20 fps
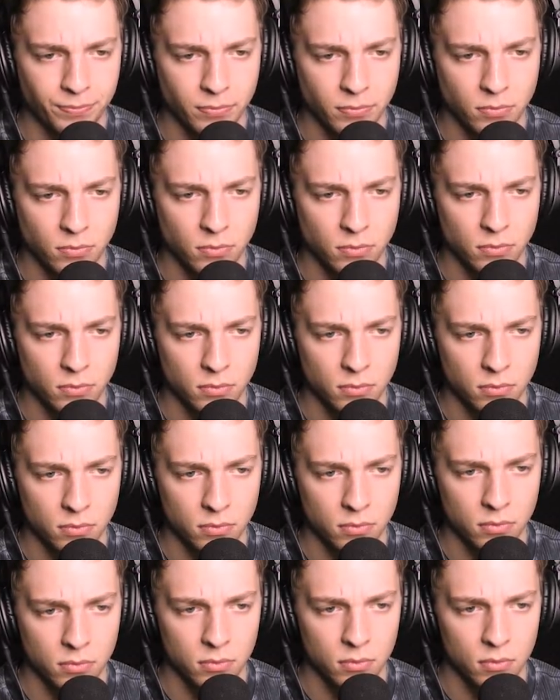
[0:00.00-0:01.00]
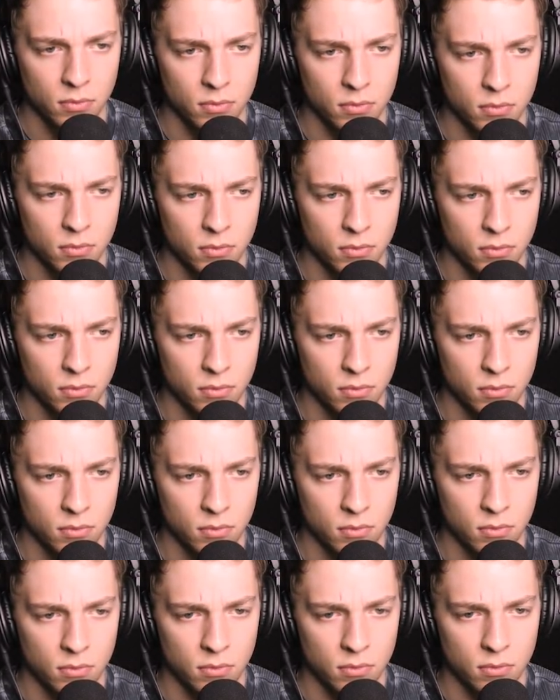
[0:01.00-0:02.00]

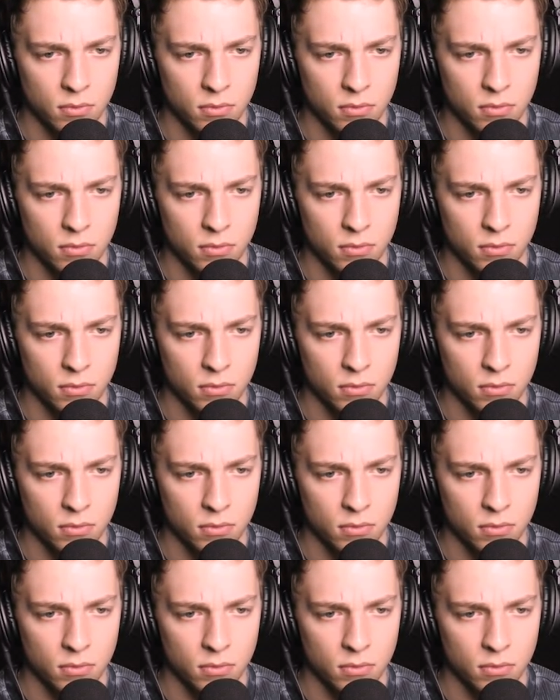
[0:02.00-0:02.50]
[no speech]